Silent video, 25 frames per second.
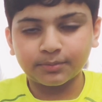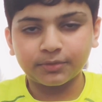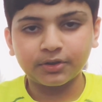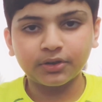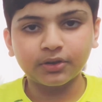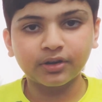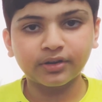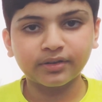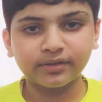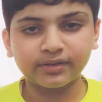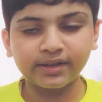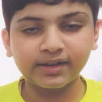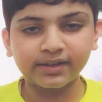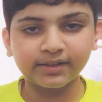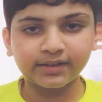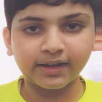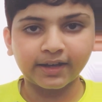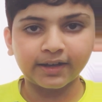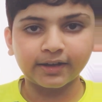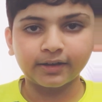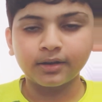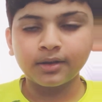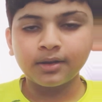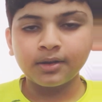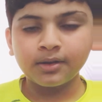You're
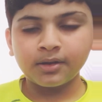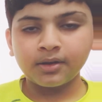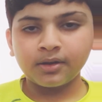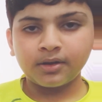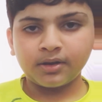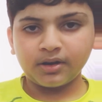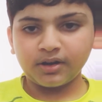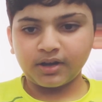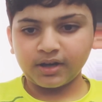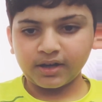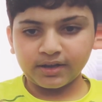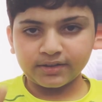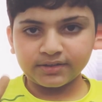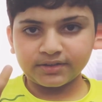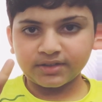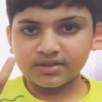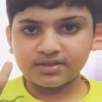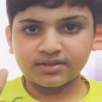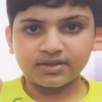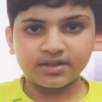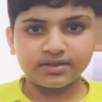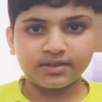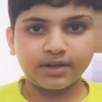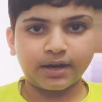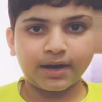thinking,
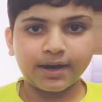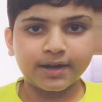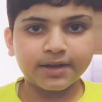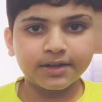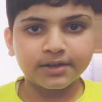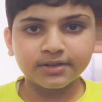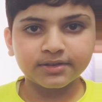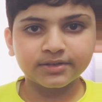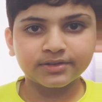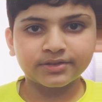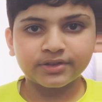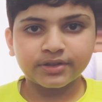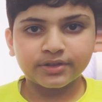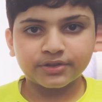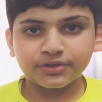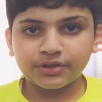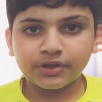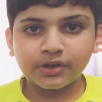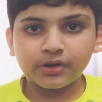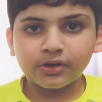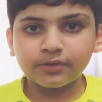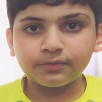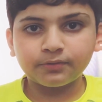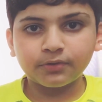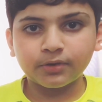does the dials
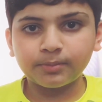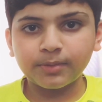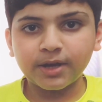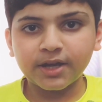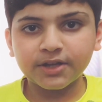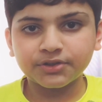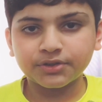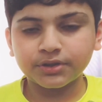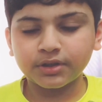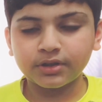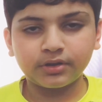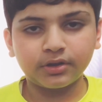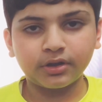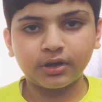share information?